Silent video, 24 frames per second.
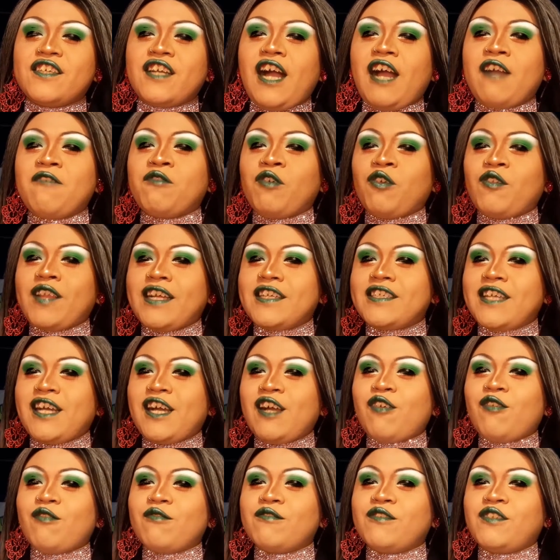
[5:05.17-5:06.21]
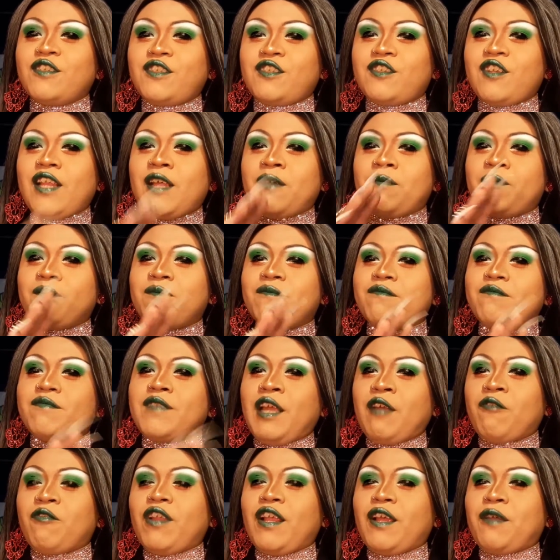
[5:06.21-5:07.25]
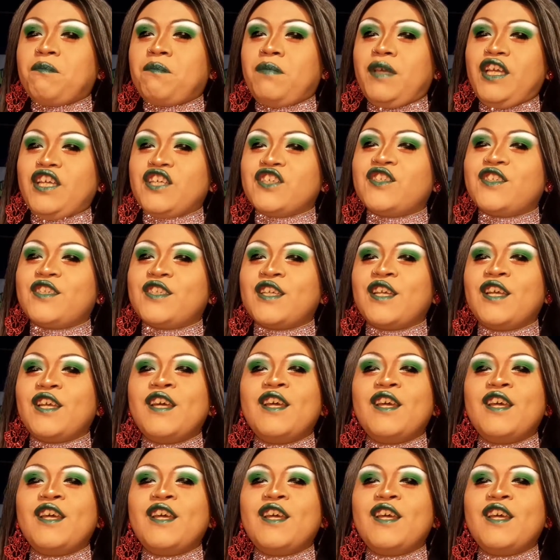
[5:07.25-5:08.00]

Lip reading: I wrote that down. So they were like beasts.